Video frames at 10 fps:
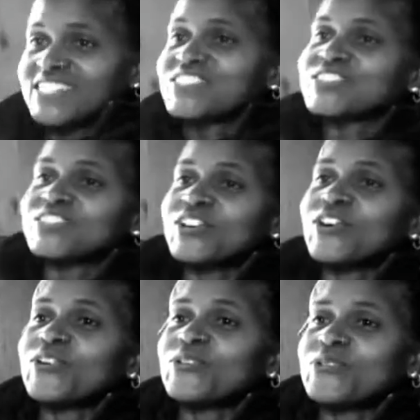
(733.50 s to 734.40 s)
And
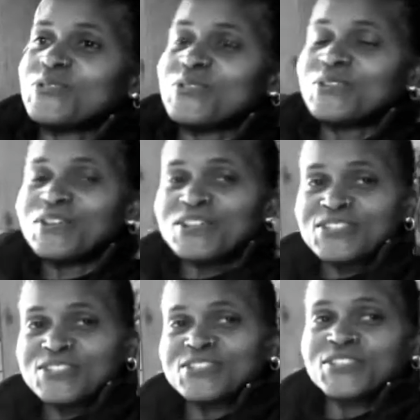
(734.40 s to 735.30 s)
so,
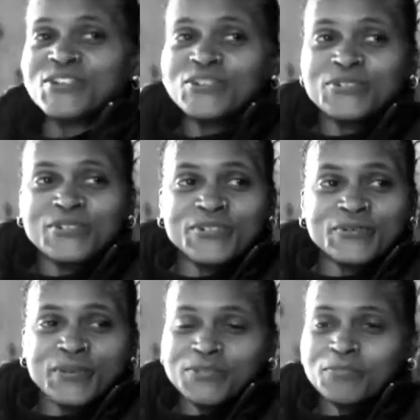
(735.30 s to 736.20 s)
so
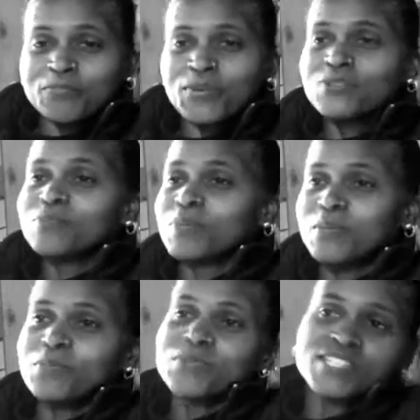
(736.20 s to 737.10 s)
what most
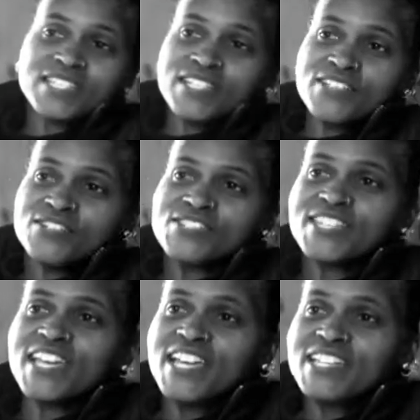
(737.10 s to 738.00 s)
people didn't
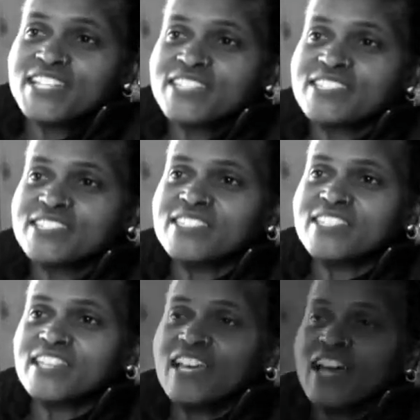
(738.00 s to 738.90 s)
understand is